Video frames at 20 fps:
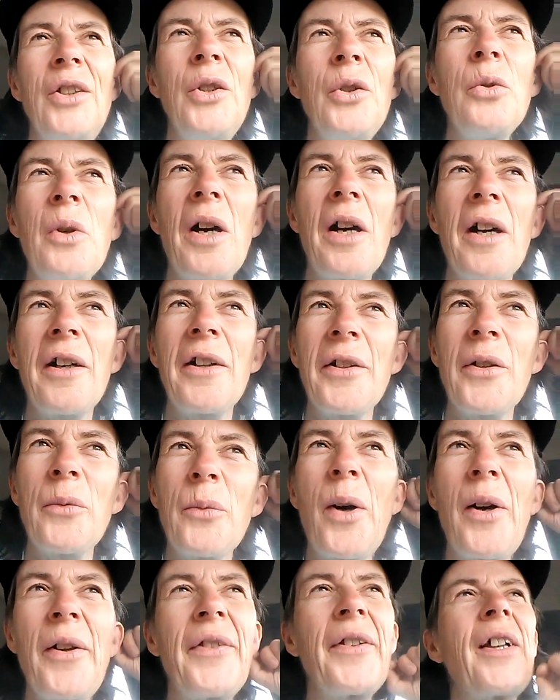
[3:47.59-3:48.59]
You are the
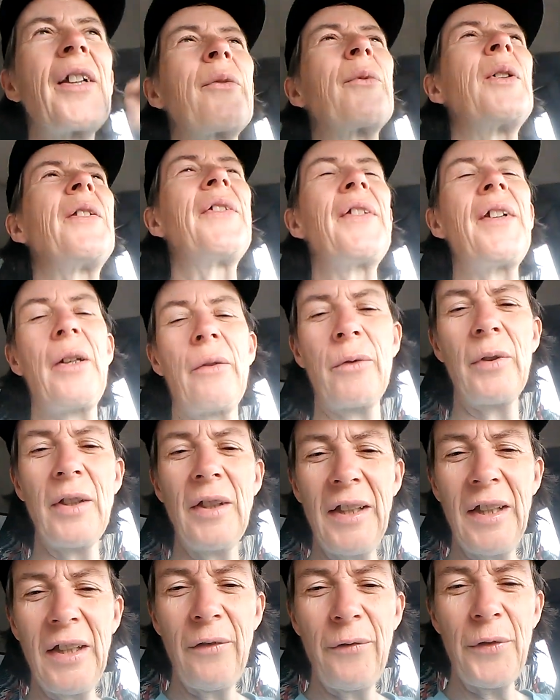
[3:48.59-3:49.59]
one that will never
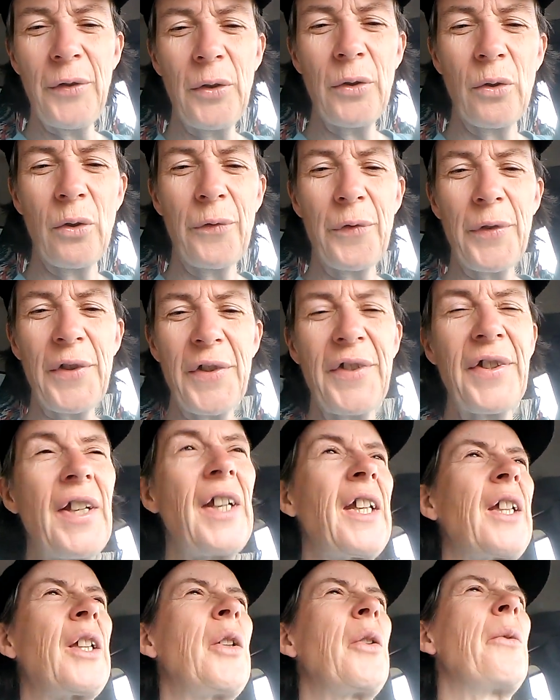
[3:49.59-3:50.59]
leave you nor
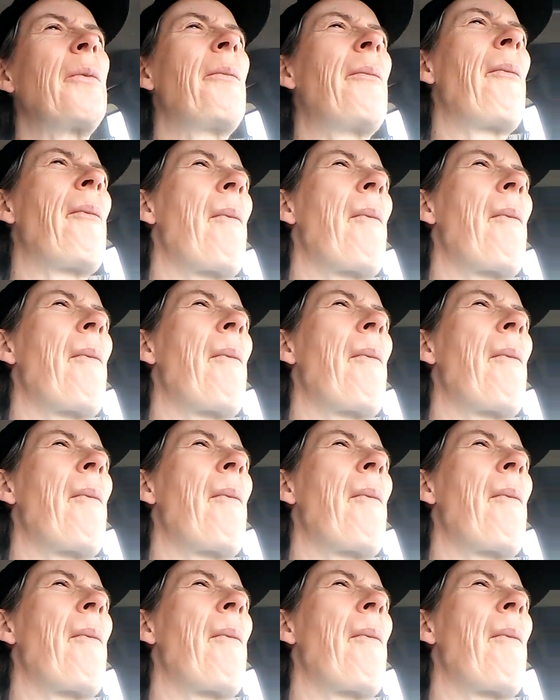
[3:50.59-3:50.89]
forsake you.